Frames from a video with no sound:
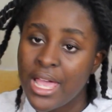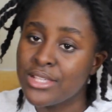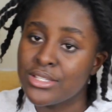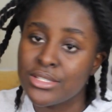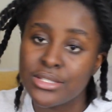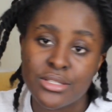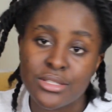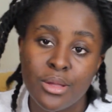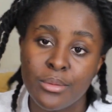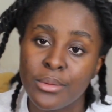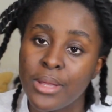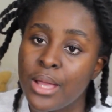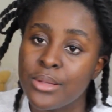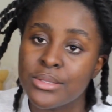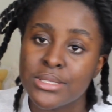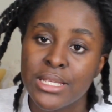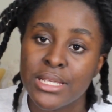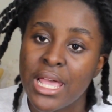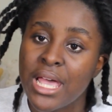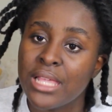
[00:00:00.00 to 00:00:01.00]
I just stopped
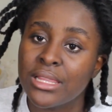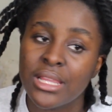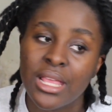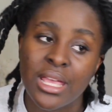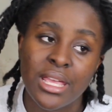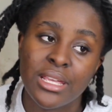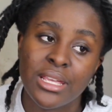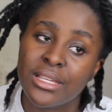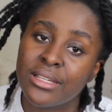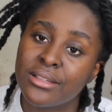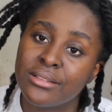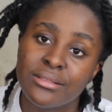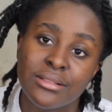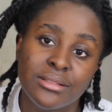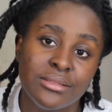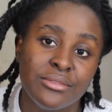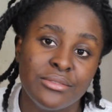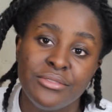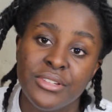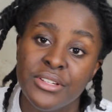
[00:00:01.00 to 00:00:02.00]
counting at like
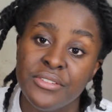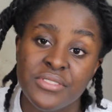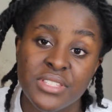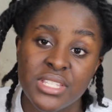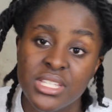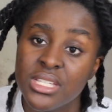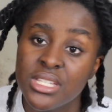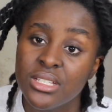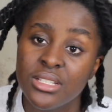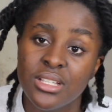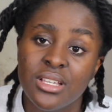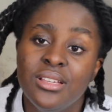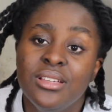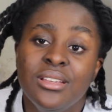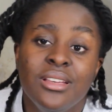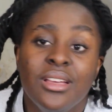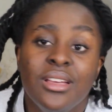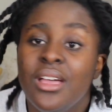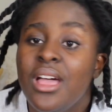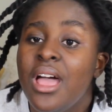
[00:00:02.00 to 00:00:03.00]
50.
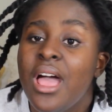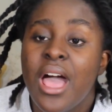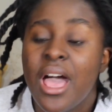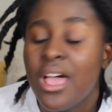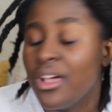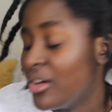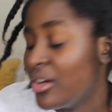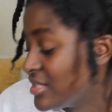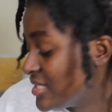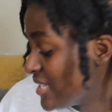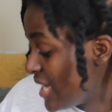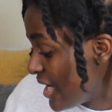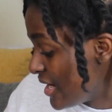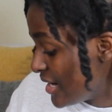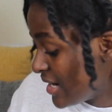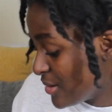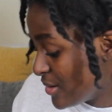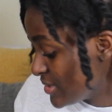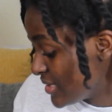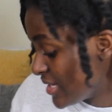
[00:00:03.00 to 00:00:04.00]
I got
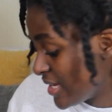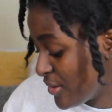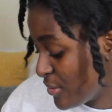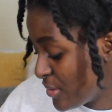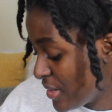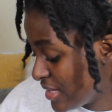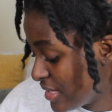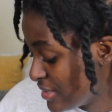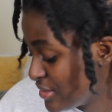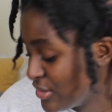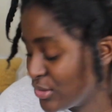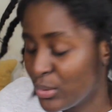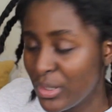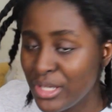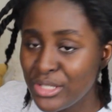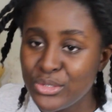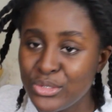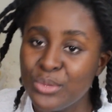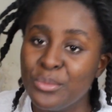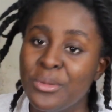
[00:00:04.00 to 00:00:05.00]
tired. I was like, okay, this is
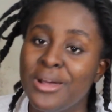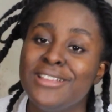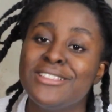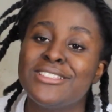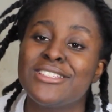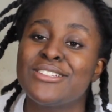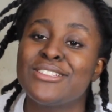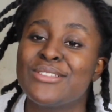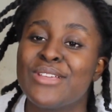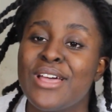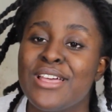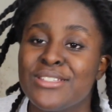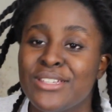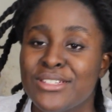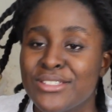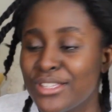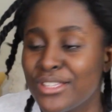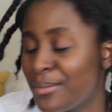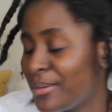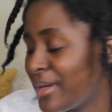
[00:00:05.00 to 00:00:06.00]
way too much. So I
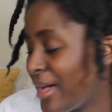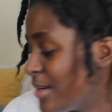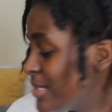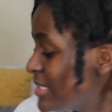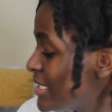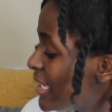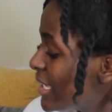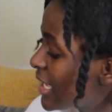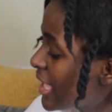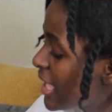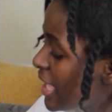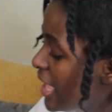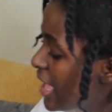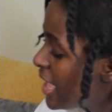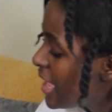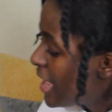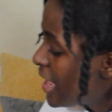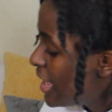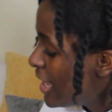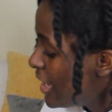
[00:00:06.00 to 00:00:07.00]
just stopped counting.
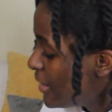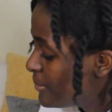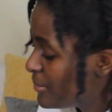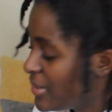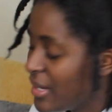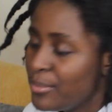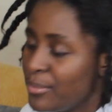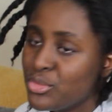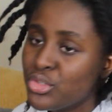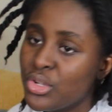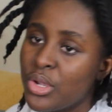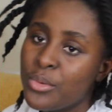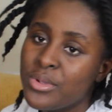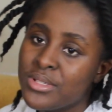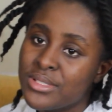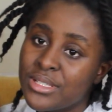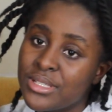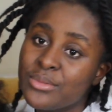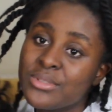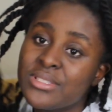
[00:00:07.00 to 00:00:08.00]
But I'm sure it
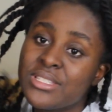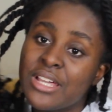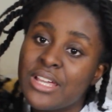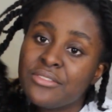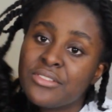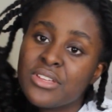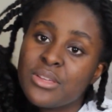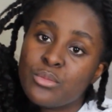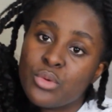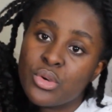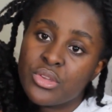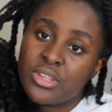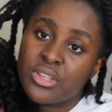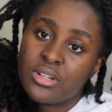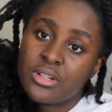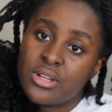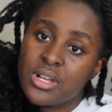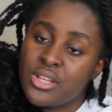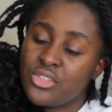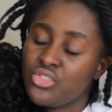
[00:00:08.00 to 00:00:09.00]
was definitely more
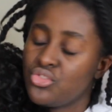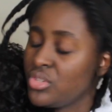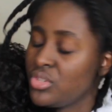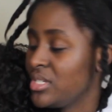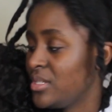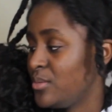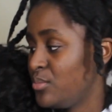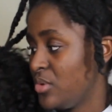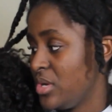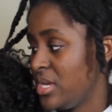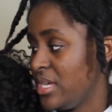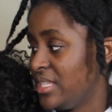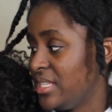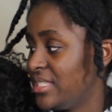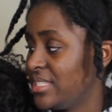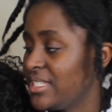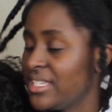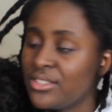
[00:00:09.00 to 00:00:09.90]
than 100 braids.